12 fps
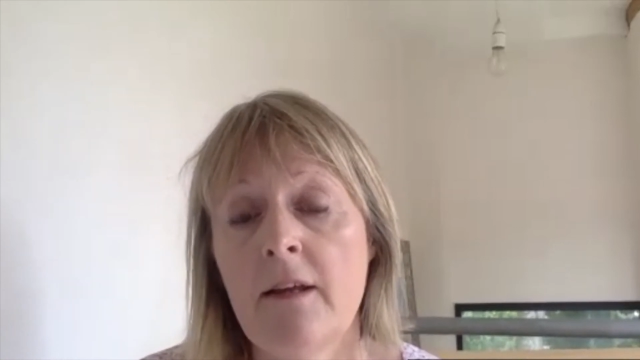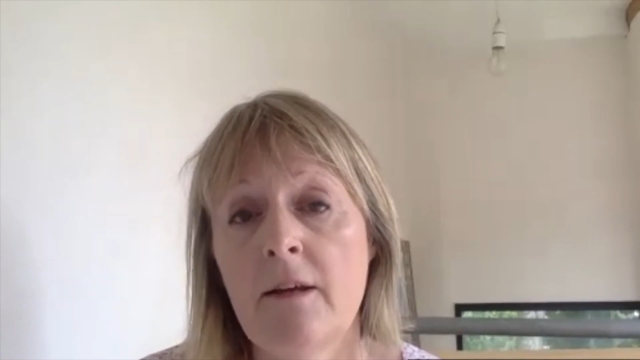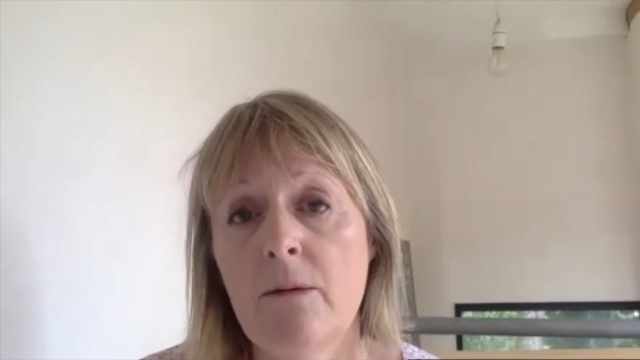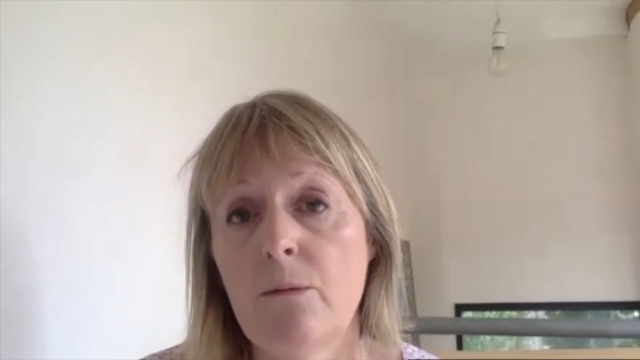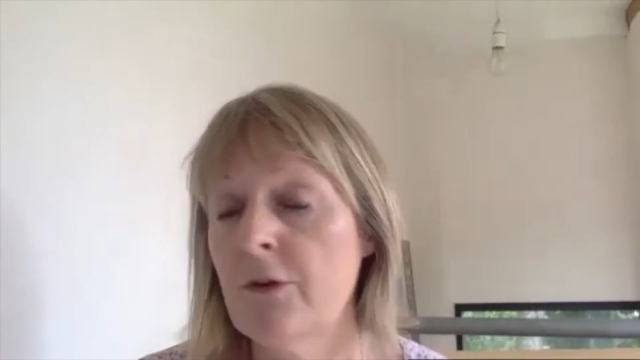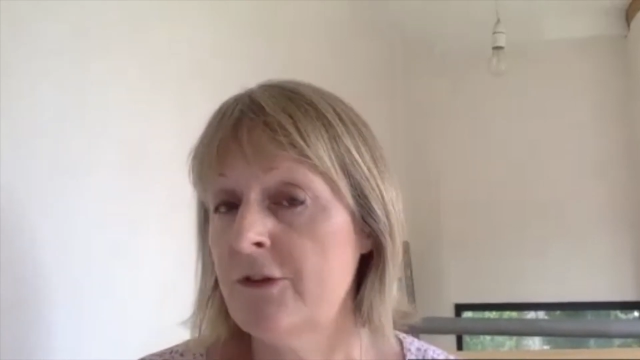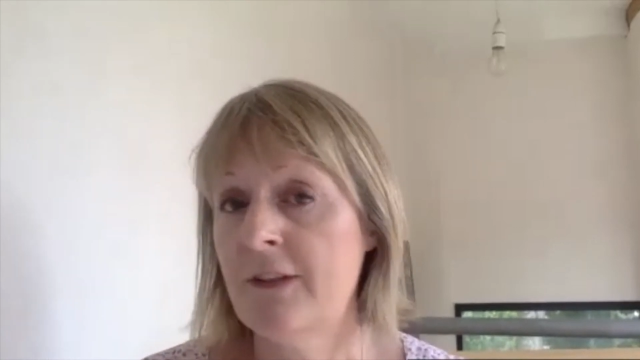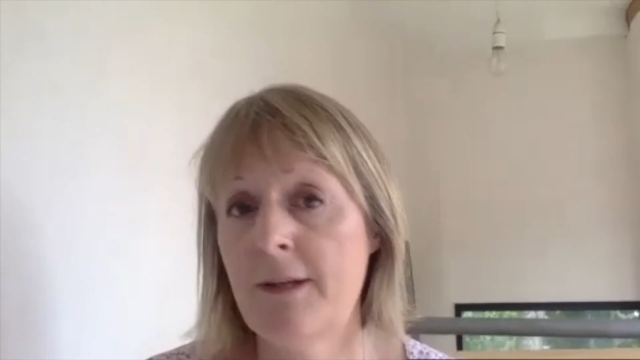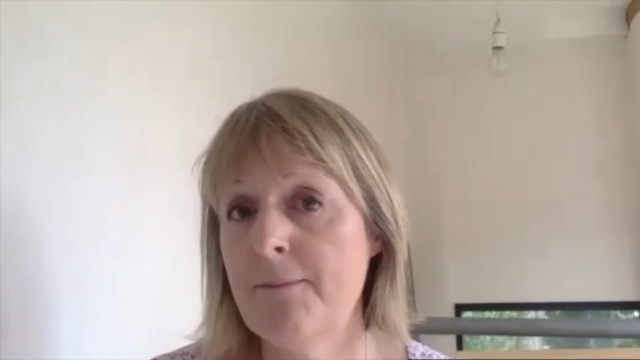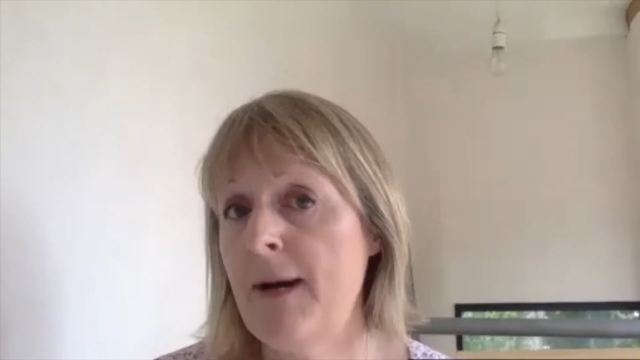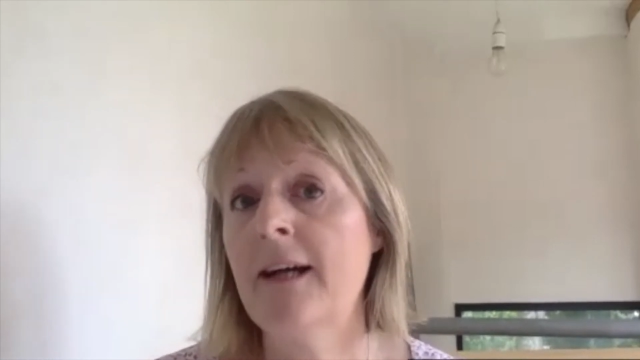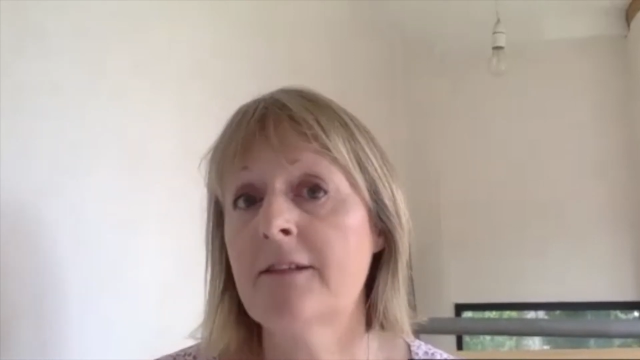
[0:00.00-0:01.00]
What's the
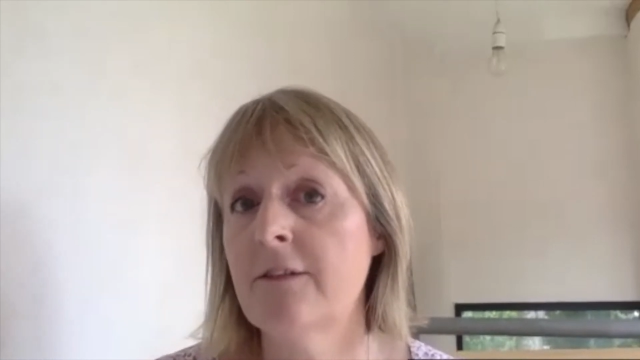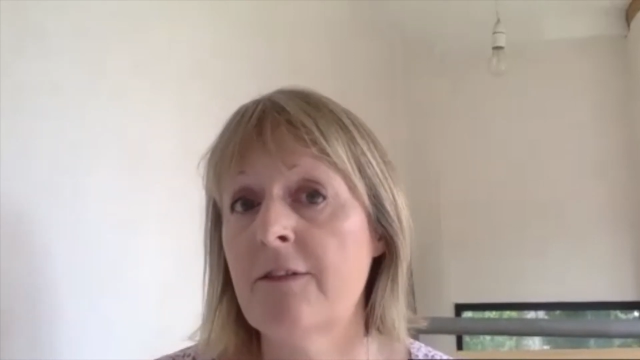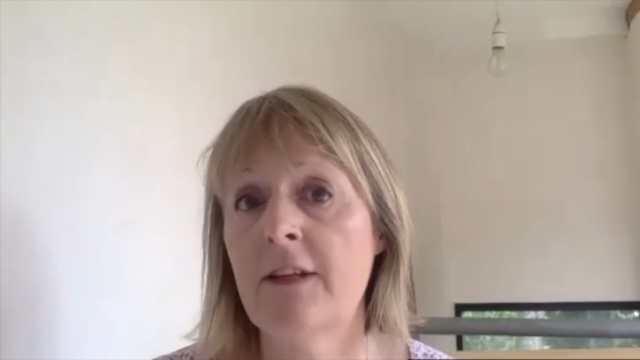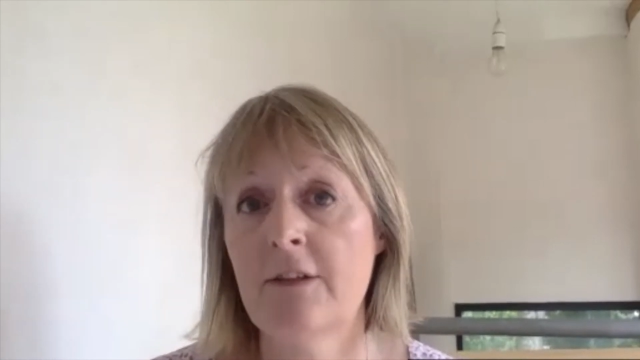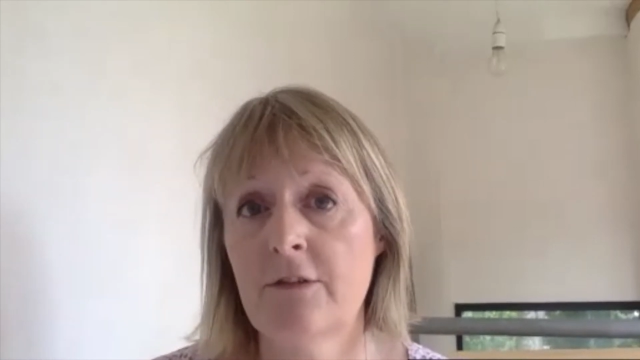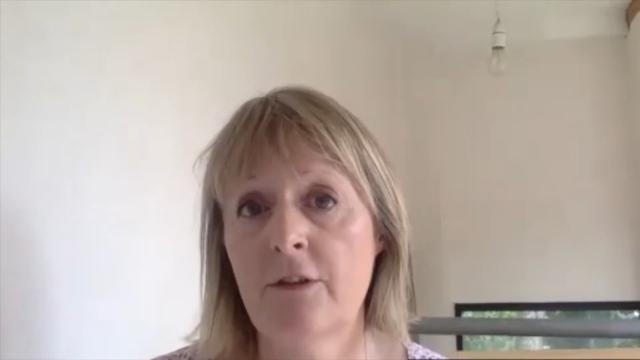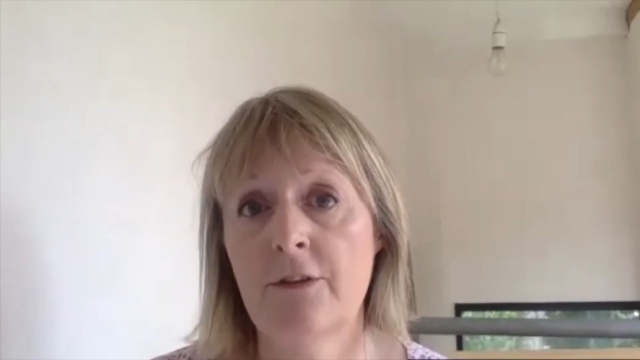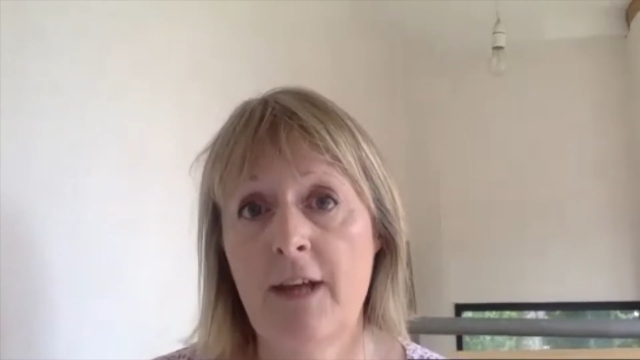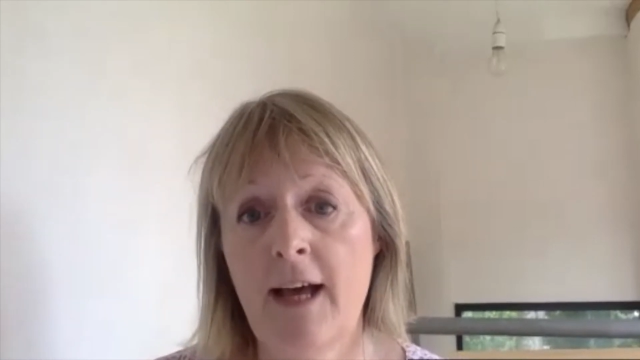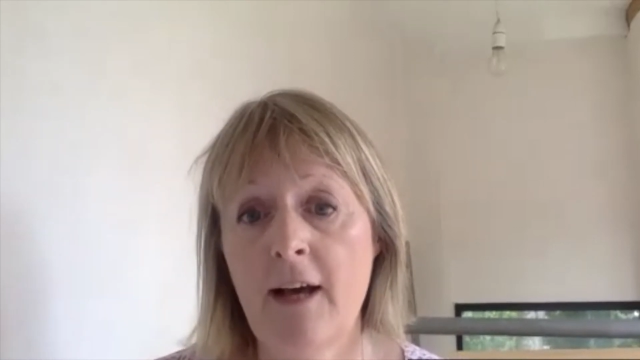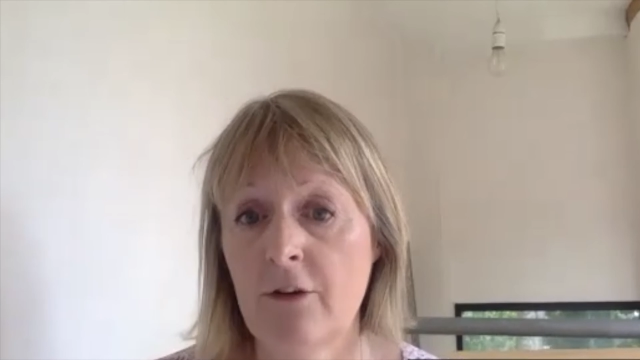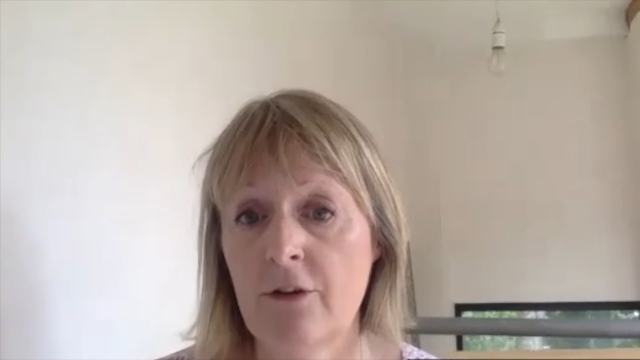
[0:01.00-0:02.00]
impact of this on
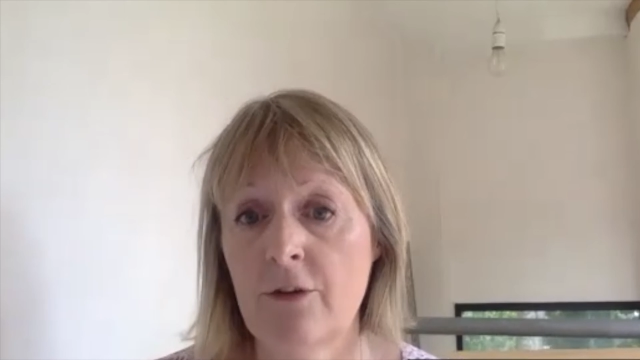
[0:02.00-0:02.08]
health?